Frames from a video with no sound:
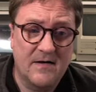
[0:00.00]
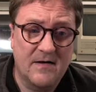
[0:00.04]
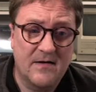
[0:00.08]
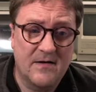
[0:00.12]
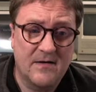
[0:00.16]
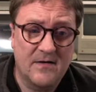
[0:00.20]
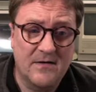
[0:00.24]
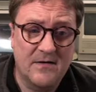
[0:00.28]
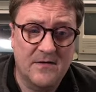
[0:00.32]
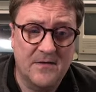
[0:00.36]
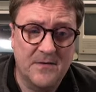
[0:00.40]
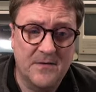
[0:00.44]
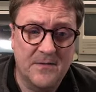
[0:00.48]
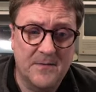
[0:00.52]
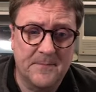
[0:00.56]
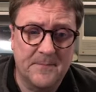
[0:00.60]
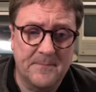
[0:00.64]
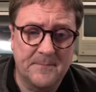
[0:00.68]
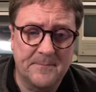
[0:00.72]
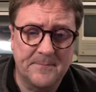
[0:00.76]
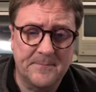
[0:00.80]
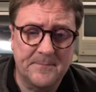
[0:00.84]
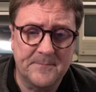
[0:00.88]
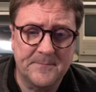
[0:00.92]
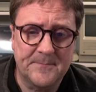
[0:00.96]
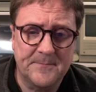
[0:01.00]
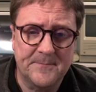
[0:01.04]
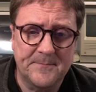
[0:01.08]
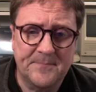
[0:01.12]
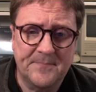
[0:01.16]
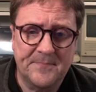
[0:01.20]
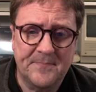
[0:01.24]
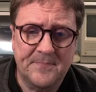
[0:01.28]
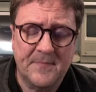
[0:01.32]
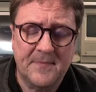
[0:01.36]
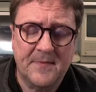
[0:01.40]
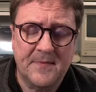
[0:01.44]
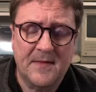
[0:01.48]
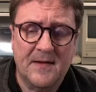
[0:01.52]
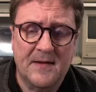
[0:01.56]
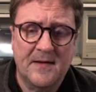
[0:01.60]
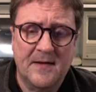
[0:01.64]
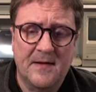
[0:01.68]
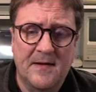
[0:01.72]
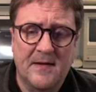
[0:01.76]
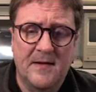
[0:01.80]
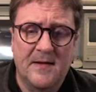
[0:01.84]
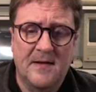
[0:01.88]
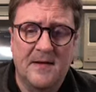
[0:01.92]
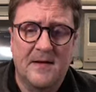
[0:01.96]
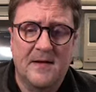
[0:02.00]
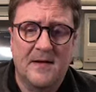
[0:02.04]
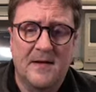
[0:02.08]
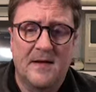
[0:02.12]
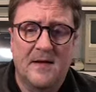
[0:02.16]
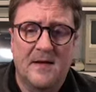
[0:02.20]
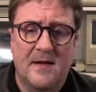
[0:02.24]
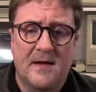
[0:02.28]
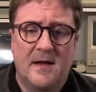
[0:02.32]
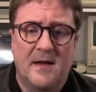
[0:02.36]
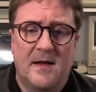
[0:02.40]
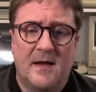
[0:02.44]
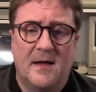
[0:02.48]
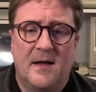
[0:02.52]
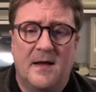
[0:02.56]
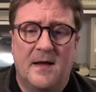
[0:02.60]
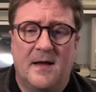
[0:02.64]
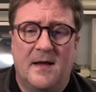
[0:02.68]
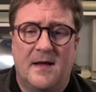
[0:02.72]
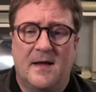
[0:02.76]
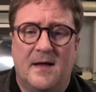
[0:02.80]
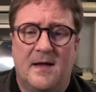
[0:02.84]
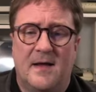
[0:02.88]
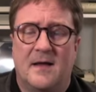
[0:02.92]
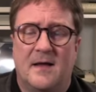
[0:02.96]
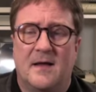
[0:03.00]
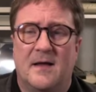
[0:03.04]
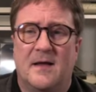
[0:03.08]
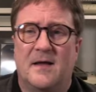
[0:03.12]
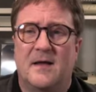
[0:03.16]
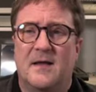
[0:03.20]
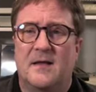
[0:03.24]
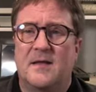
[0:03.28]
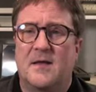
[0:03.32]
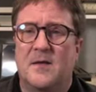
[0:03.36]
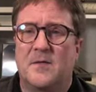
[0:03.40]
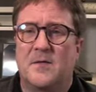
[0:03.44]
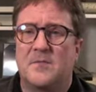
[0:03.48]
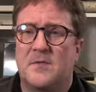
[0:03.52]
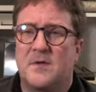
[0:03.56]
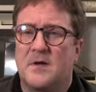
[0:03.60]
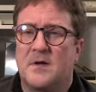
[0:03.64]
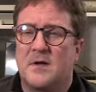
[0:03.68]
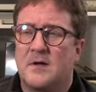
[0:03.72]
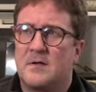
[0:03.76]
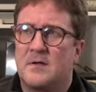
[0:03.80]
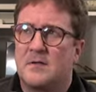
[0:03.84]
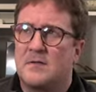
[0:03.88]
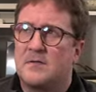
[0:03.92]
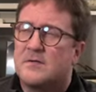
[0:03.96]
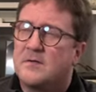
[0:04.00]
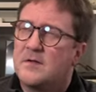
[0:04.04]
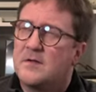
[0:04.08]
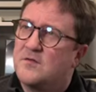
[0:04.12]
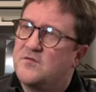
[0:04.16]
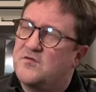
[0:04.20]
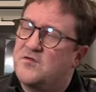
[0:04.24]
the